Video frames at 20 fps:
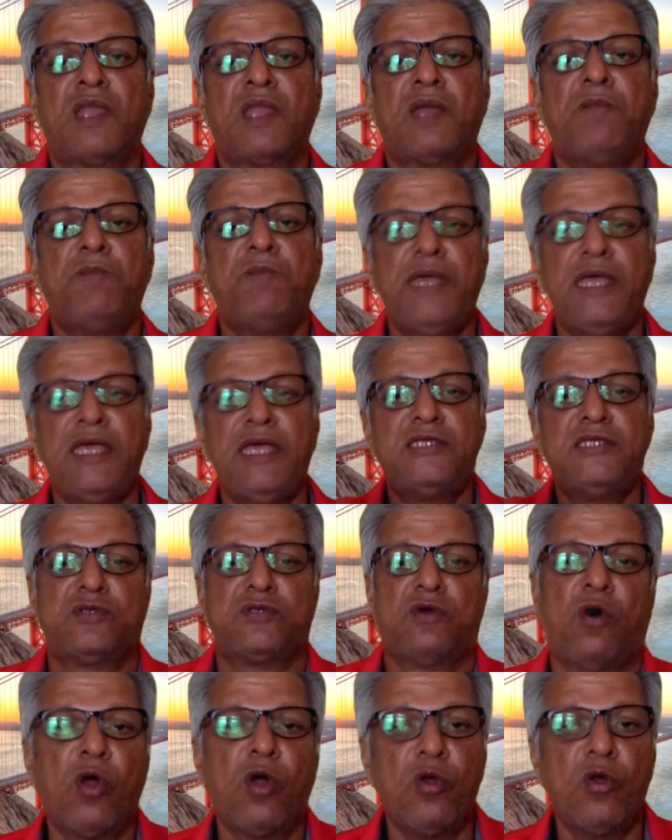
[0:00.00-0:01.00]
B is
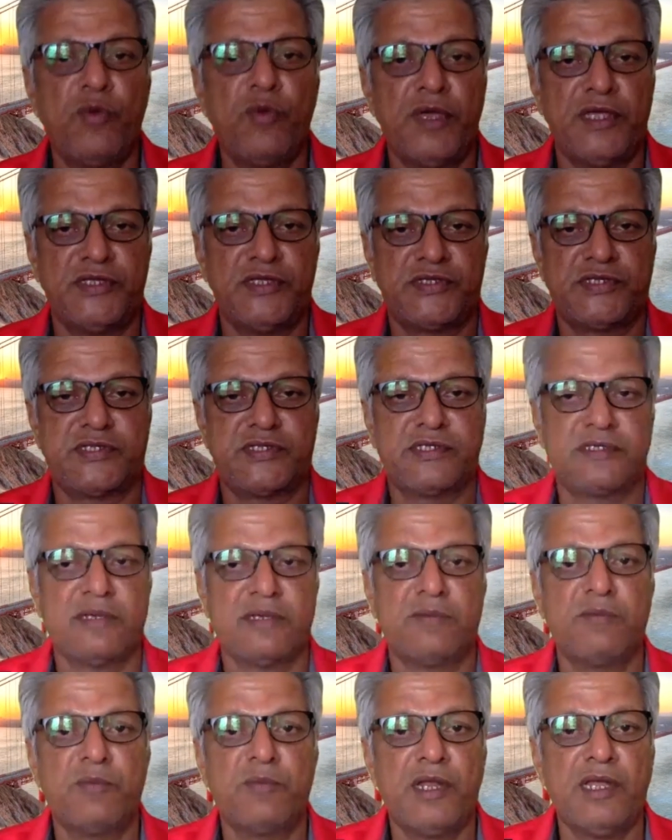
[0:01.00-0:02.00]
always
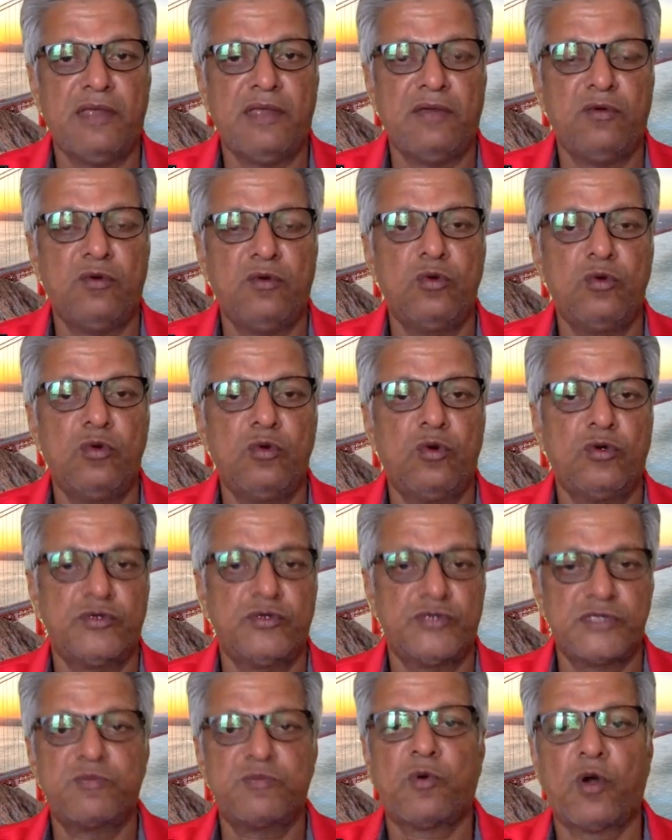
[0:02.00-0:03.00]
somebody who knows his
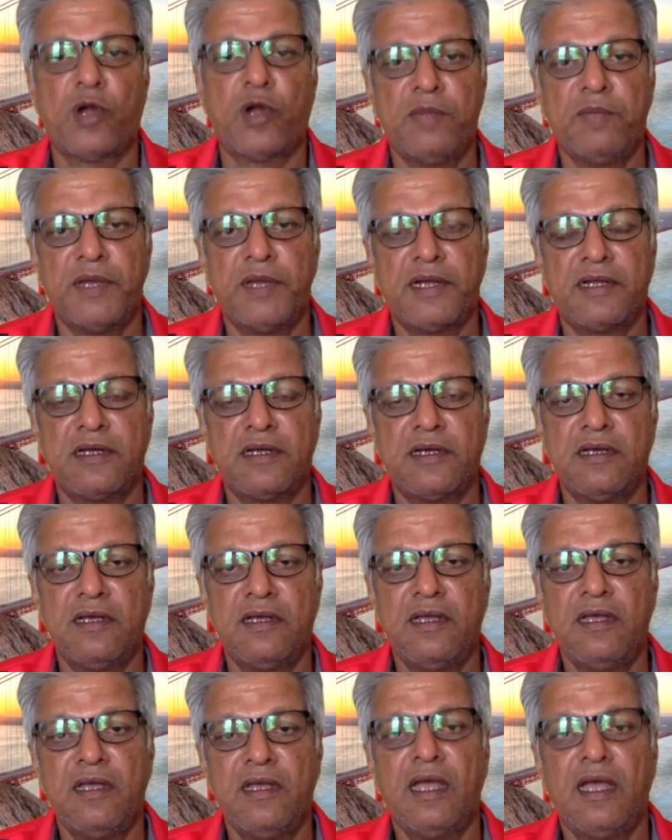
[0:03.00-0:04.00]
body better,
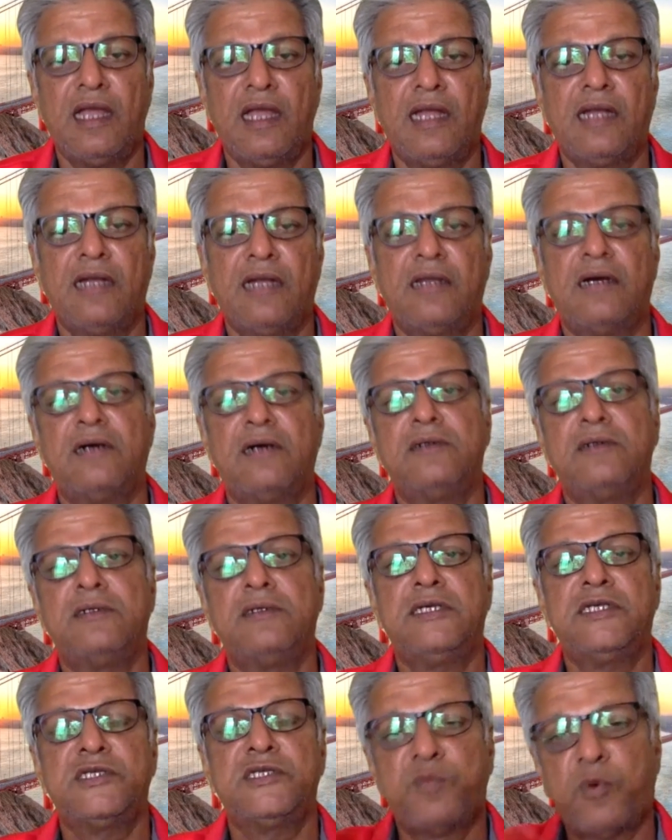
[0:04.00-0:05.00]
and
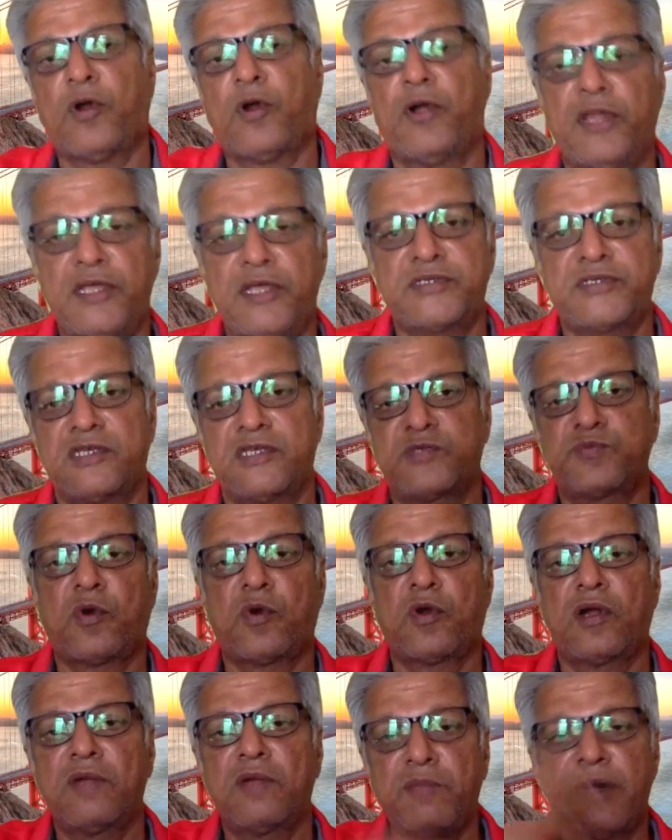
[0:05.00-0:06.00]
his body is
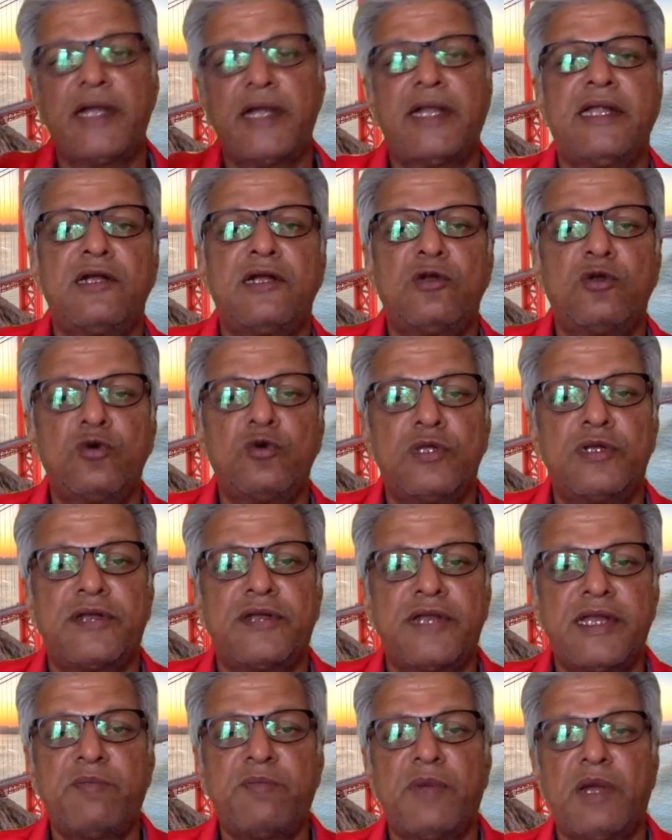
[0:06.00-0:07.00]
responded better to the
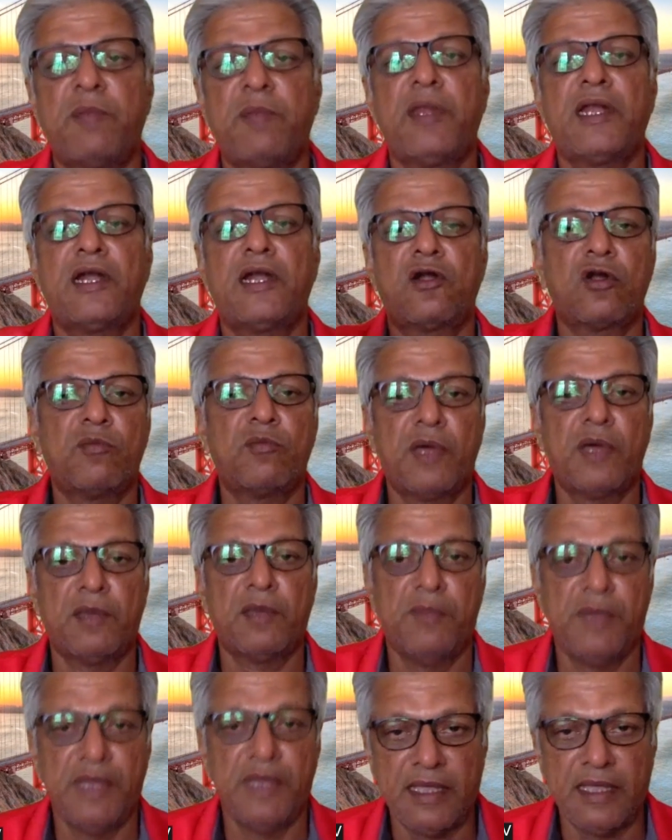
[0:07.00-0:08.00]
treatment meted out by
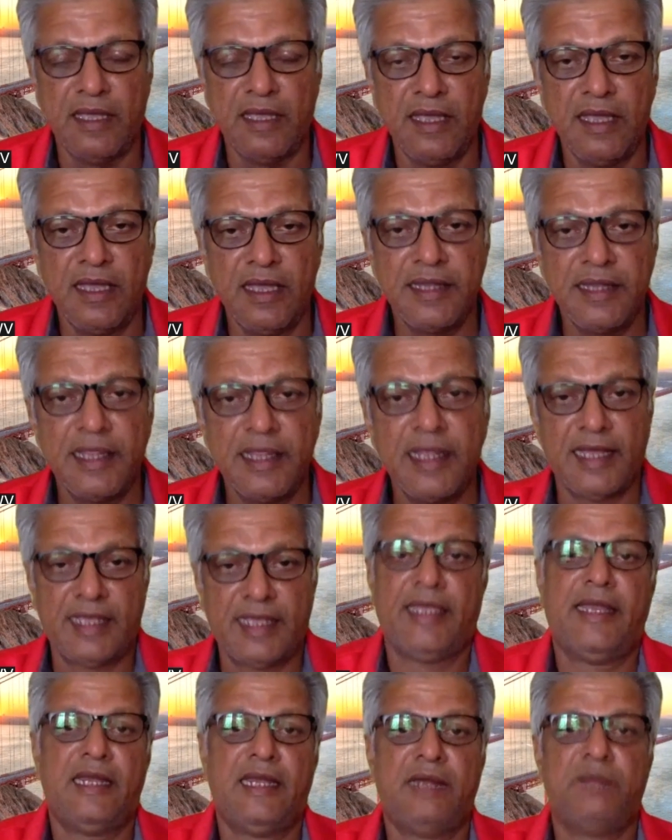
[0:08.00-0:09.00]
B. Then
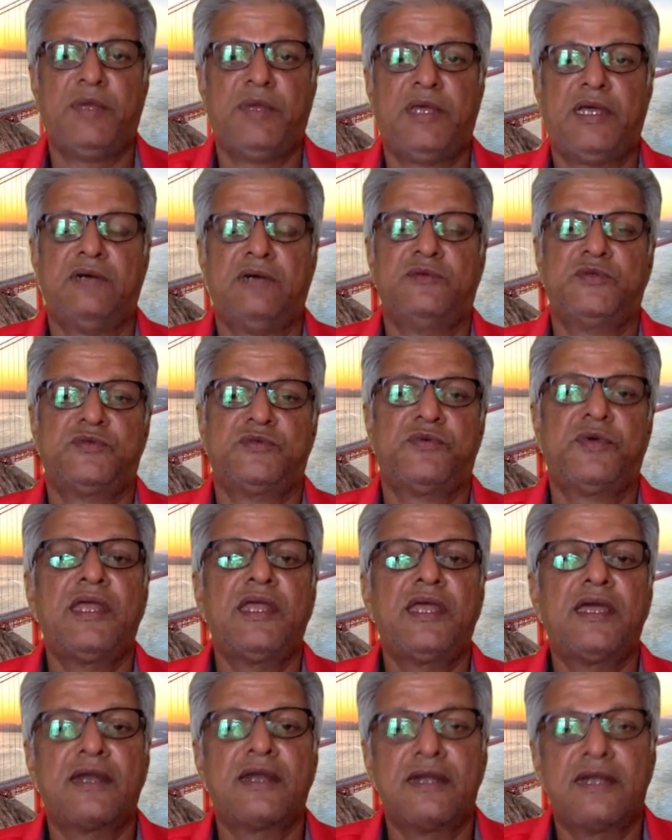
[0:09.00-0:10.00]
again, it becomes very
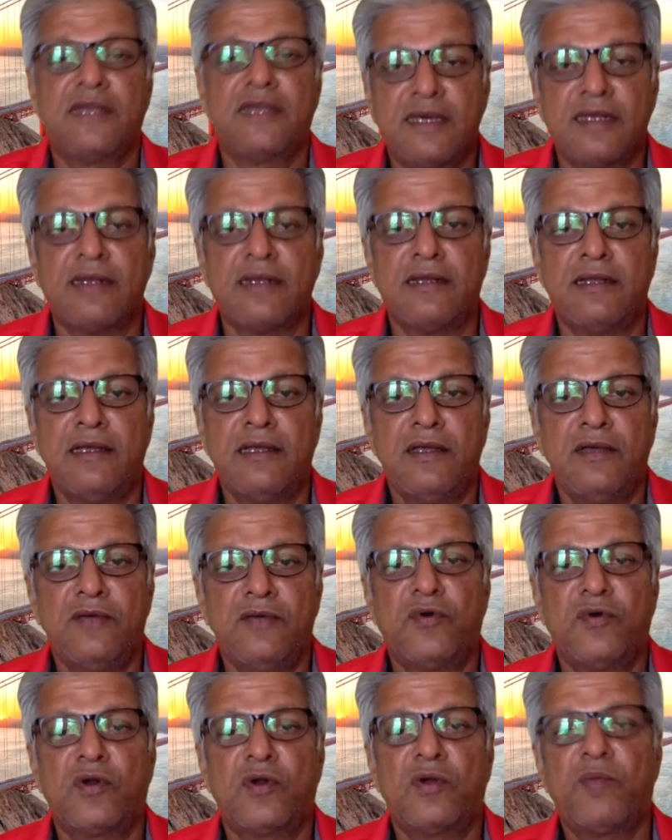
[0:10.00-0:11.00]
critical
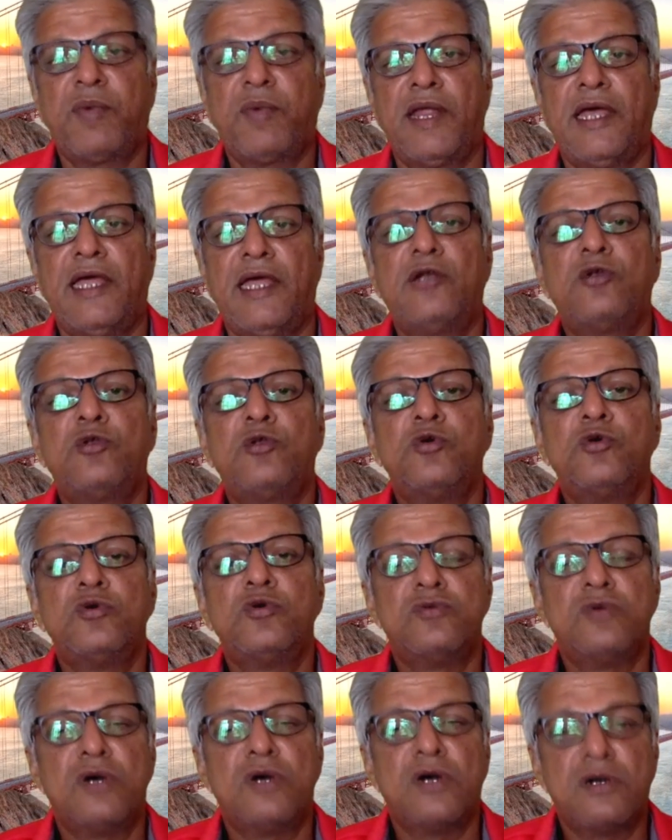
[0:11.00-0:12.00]
for a player
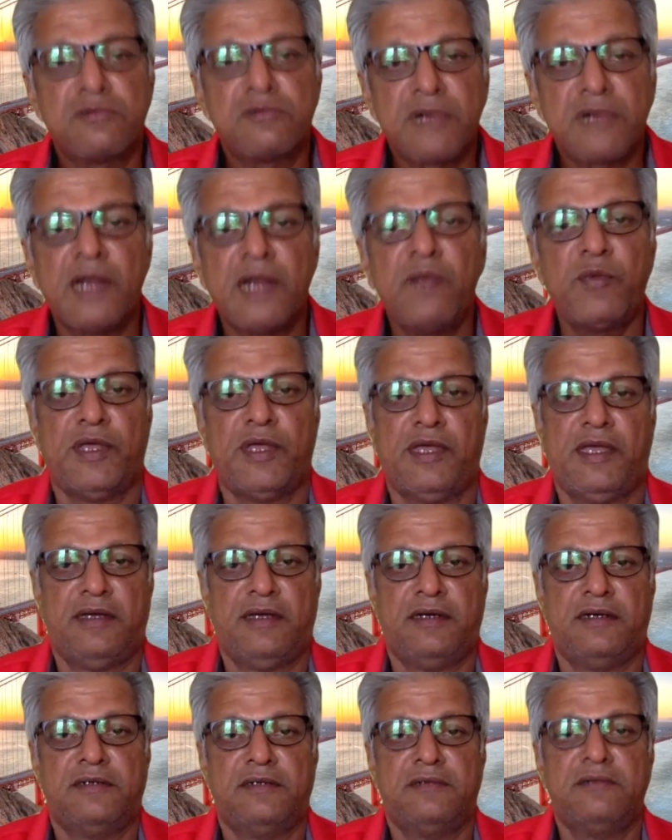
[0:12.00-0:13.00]
to convey
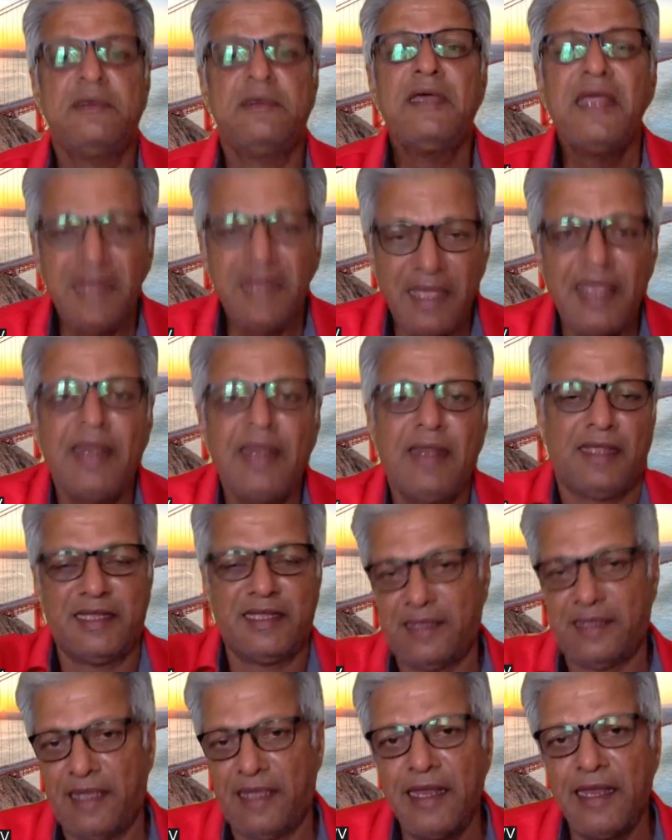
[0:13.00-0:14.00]

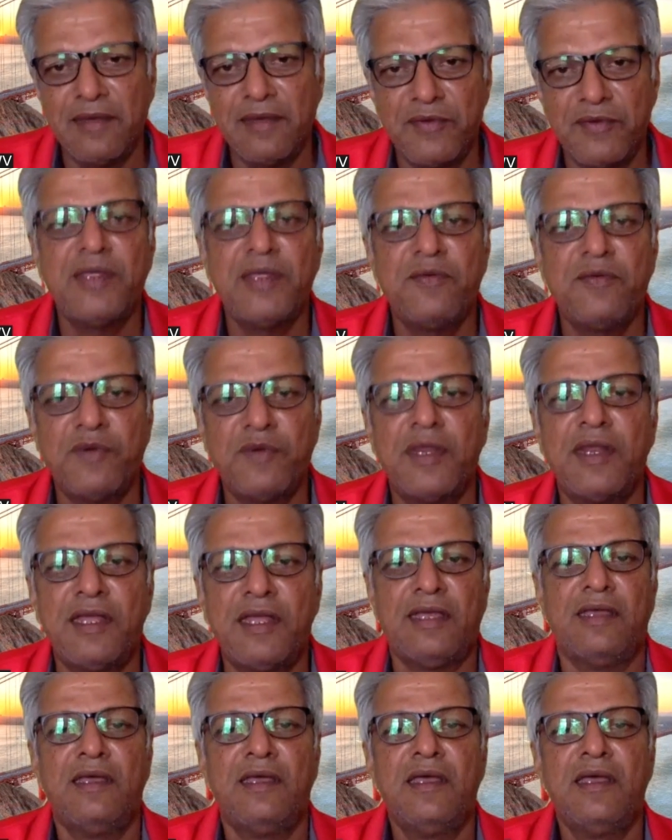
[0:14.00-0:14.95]
in a very, very